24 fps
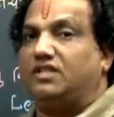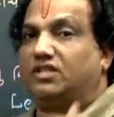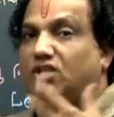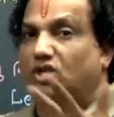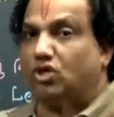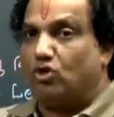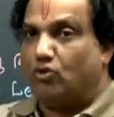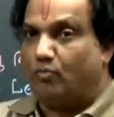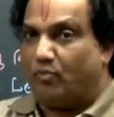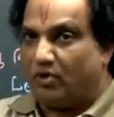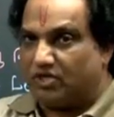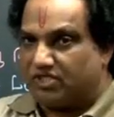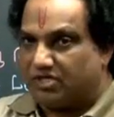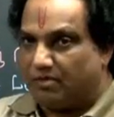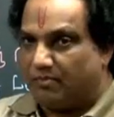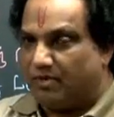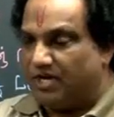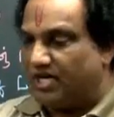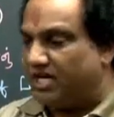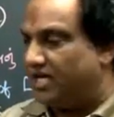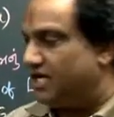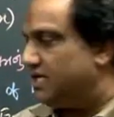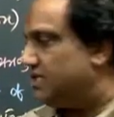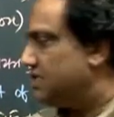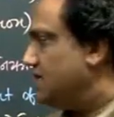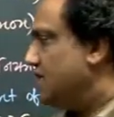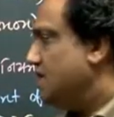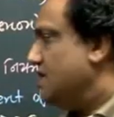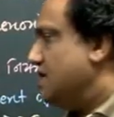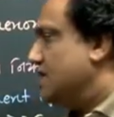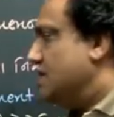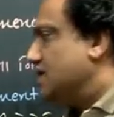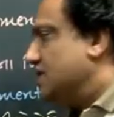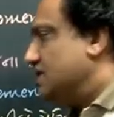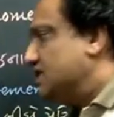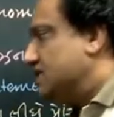other two possibilities.
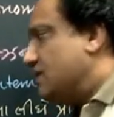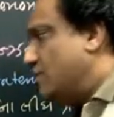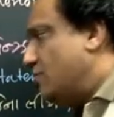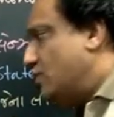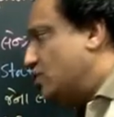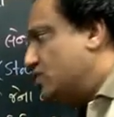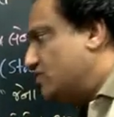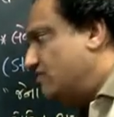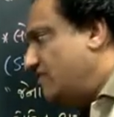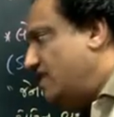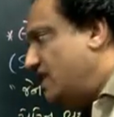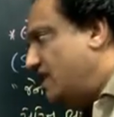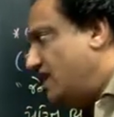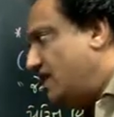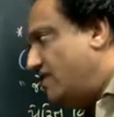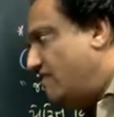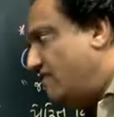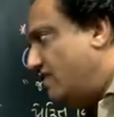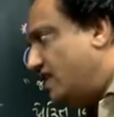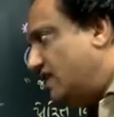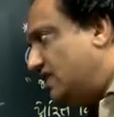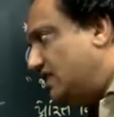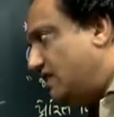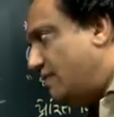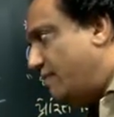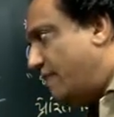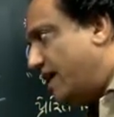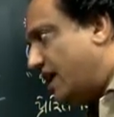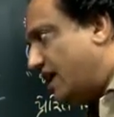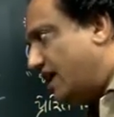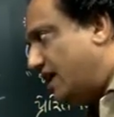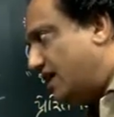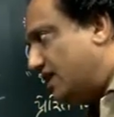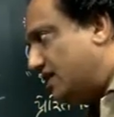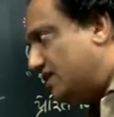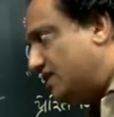Suppose we revert the
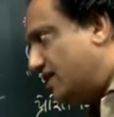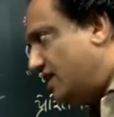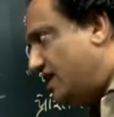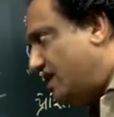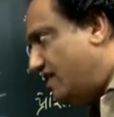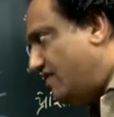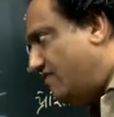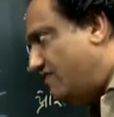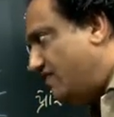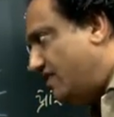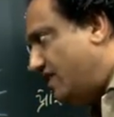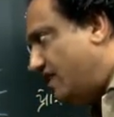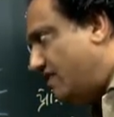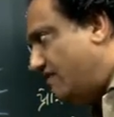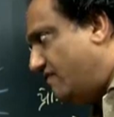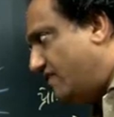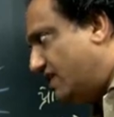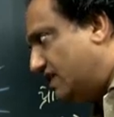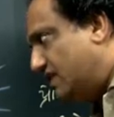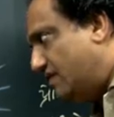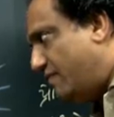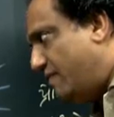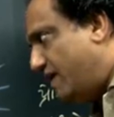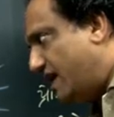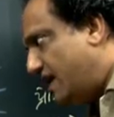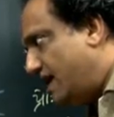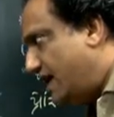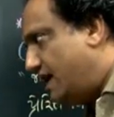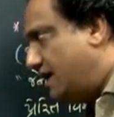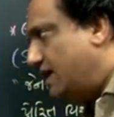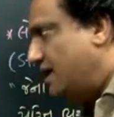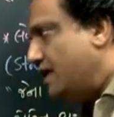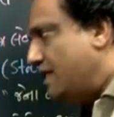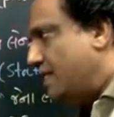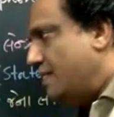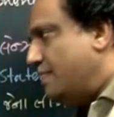magnet. If we revert the
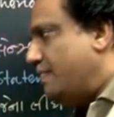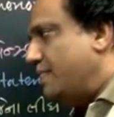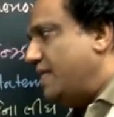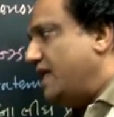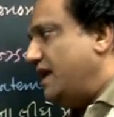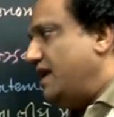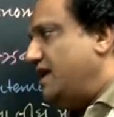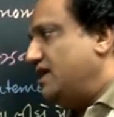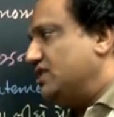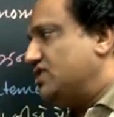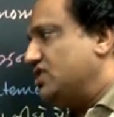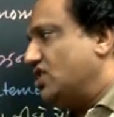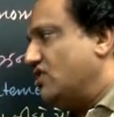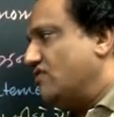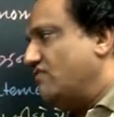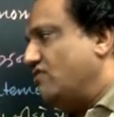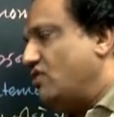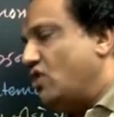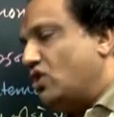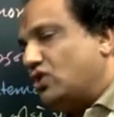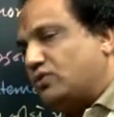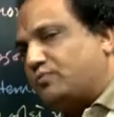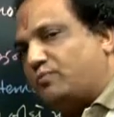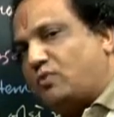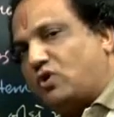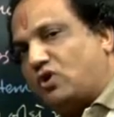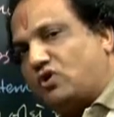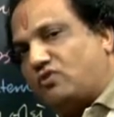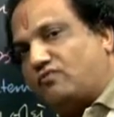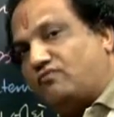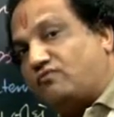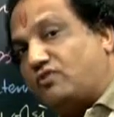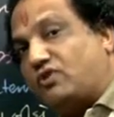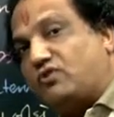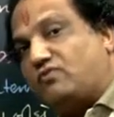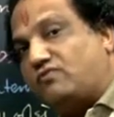magnet, then instead of north pole,
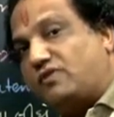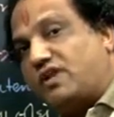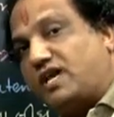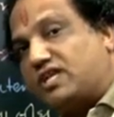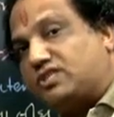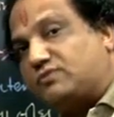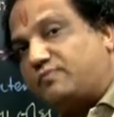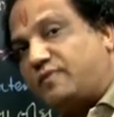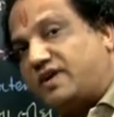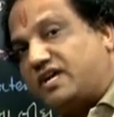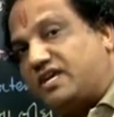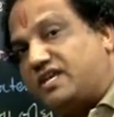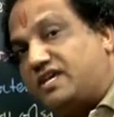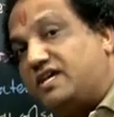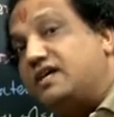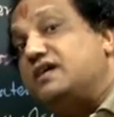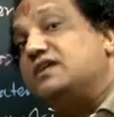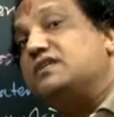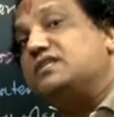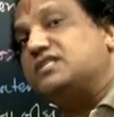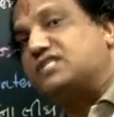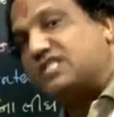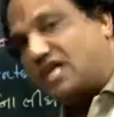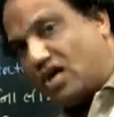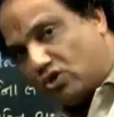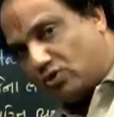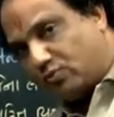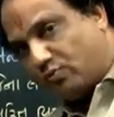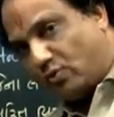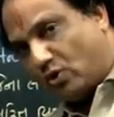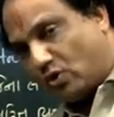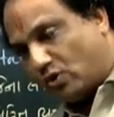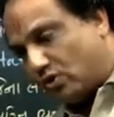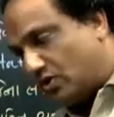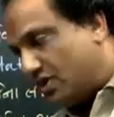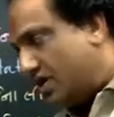what we will expect here? South
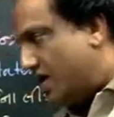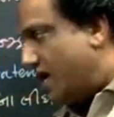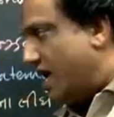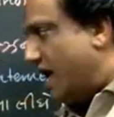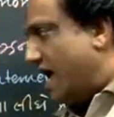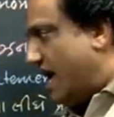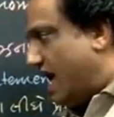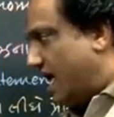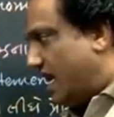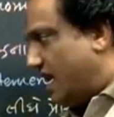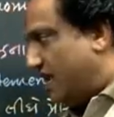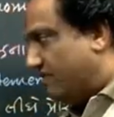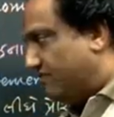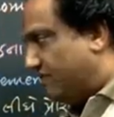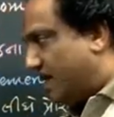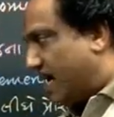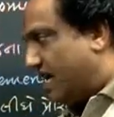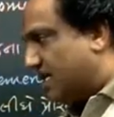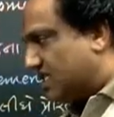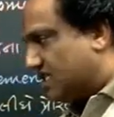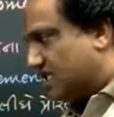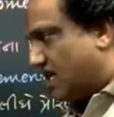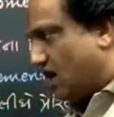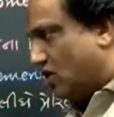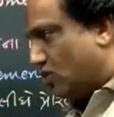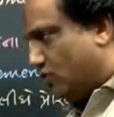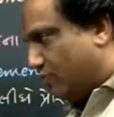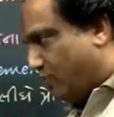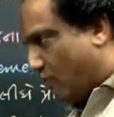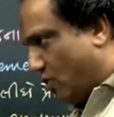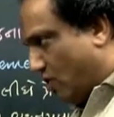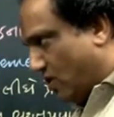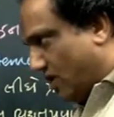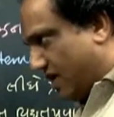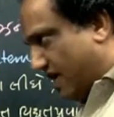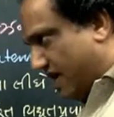pole. And if that south
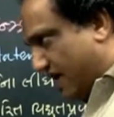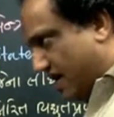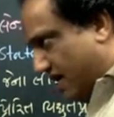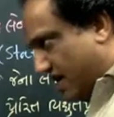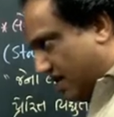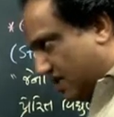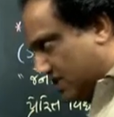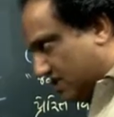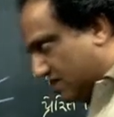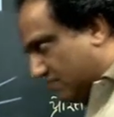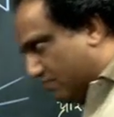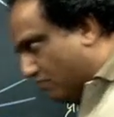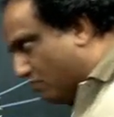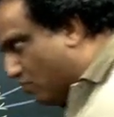pole is